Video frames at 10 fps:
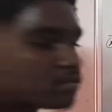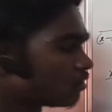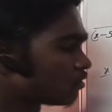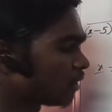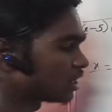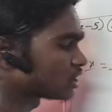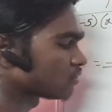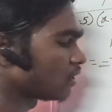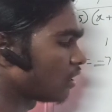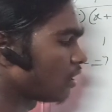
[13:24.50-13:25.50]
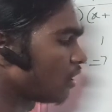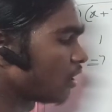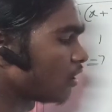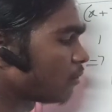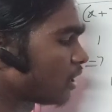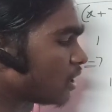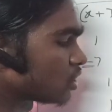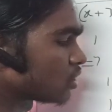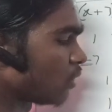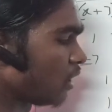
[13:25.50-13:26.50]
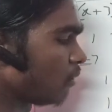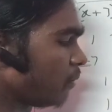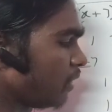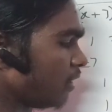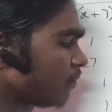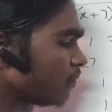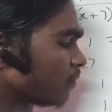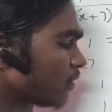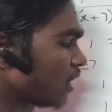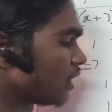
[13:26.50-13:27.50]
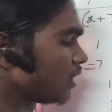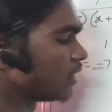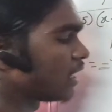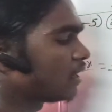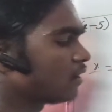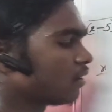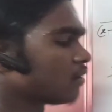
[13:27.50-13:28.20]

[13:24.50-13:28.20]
equal to minus 12b. Then